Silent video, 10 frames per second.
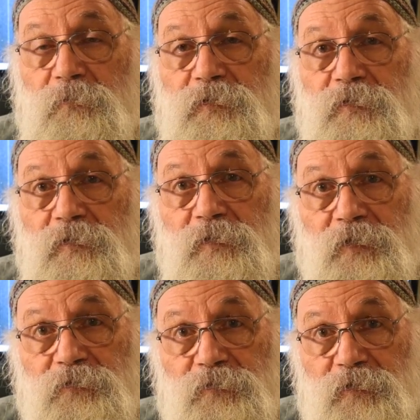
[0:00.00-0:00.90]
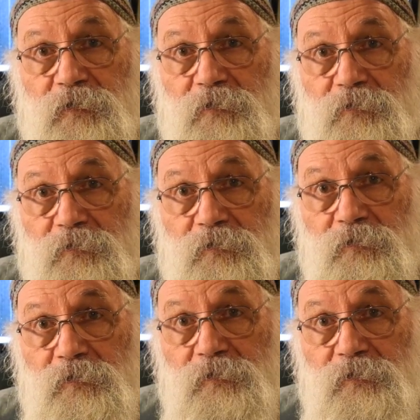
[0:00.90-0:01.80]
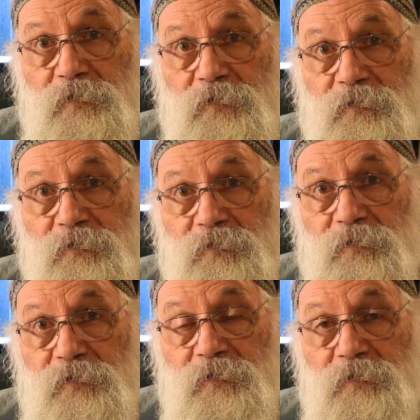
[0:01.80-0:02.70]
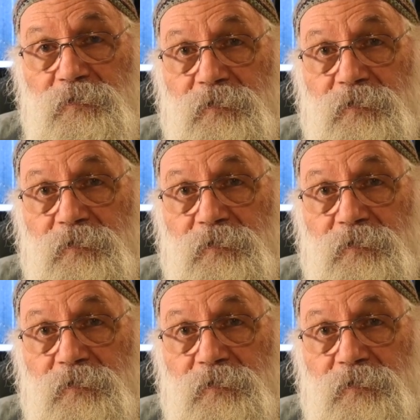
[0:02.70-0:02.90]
when we did a lecture together for